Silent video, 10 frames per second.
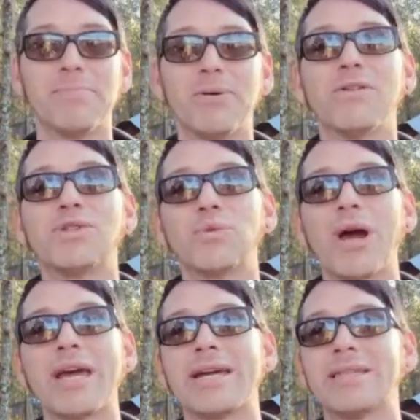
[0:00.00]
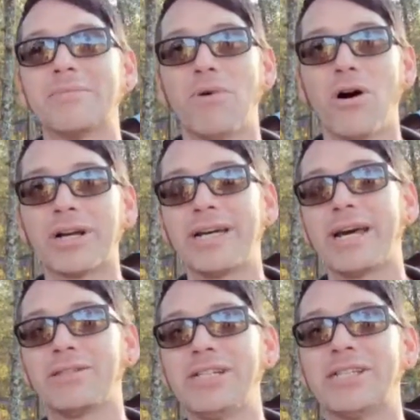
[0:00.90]
of swaying the market,
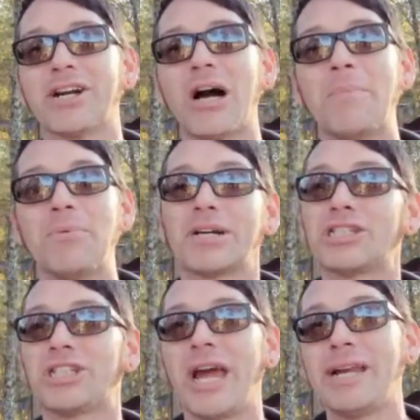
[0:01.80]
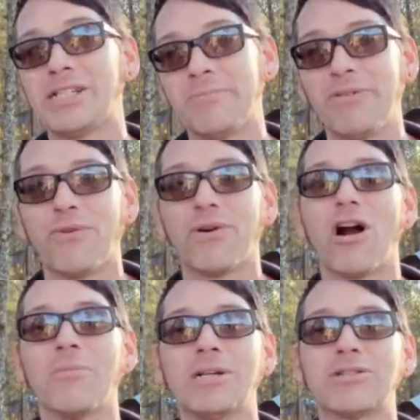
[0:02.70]
at least at a couple exchanges, and before
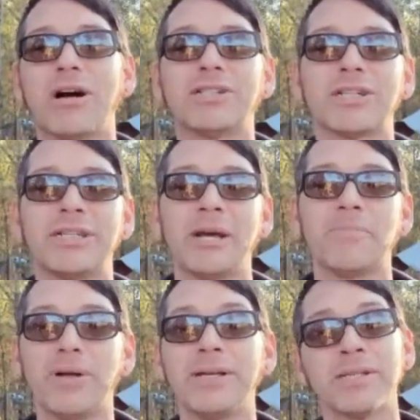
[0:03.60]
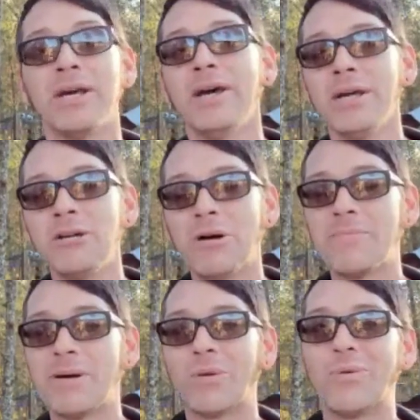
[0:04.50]
arbitrage could take place, you might be
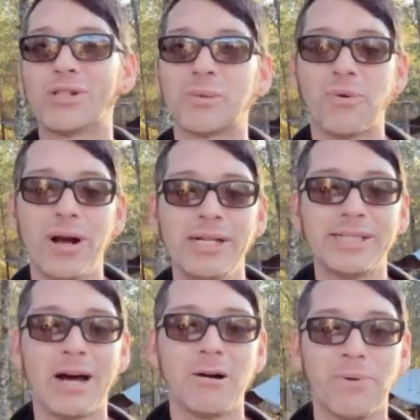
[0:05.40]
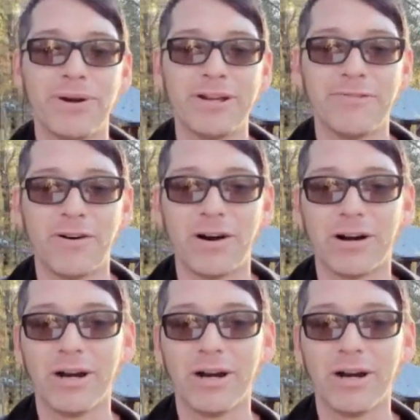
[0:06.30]
able to push the price down pretty far.